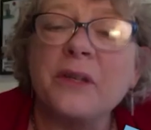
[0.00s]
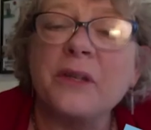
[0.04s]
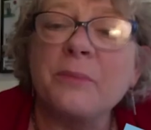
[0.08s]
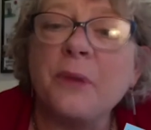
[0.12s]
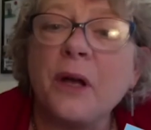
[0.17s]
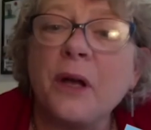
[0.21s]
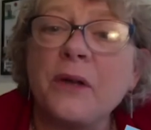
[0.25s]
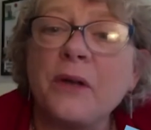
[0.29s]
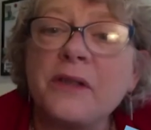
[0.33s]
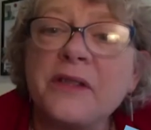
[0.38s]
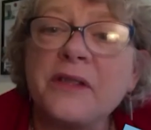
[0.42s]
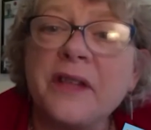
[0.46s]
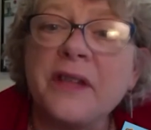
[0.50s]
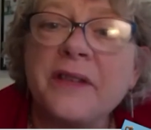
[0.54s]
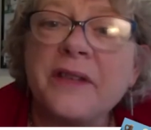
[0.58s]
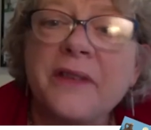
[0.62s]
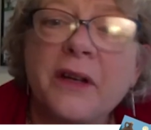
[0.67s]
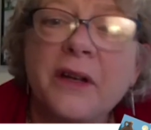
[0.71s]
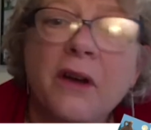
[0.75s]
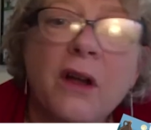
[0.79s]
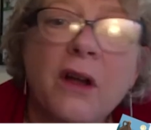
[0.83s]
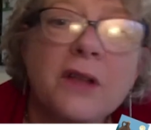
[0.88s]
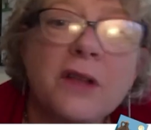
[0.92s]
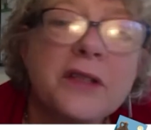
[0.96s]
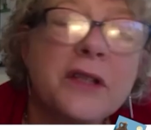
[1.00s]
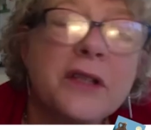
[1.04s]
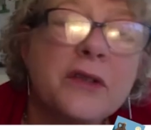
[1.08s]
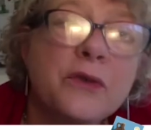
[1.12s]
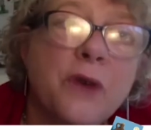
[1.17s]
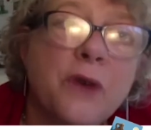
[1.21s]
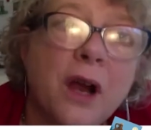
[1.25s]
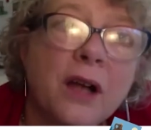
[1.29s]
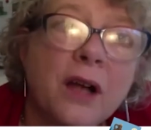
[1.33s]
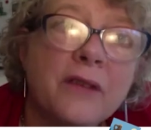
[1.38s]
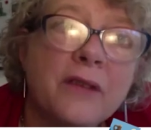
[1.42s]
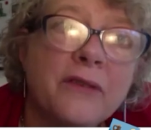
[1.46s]
post that they're all too
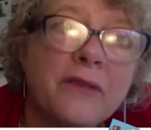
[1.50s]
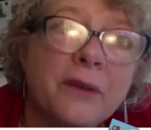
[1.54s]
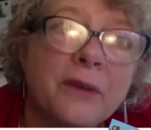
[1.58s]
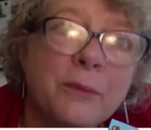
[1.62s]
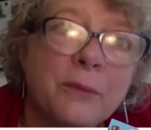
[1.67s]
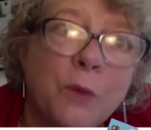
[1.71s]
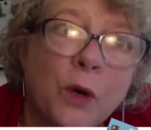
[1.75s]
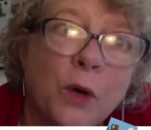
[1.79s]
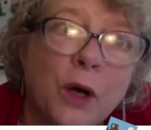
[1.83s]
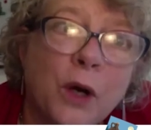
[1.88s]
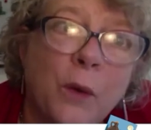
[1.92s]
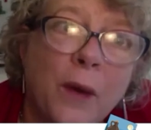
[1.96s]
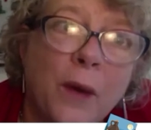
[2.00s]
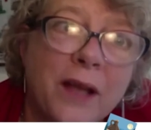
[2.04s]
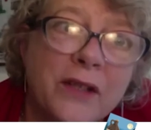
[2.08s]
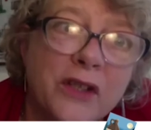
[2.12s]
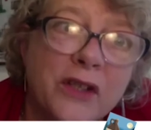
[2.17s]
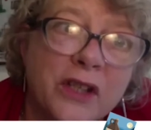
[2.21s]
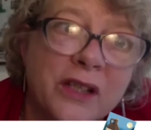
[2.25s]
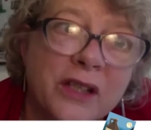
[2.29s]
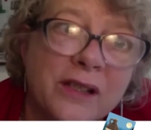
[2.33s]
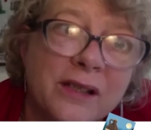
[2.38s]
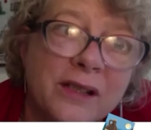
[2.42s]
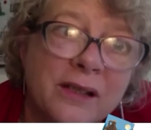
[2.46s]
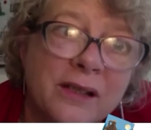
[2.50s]
drunk for more questions.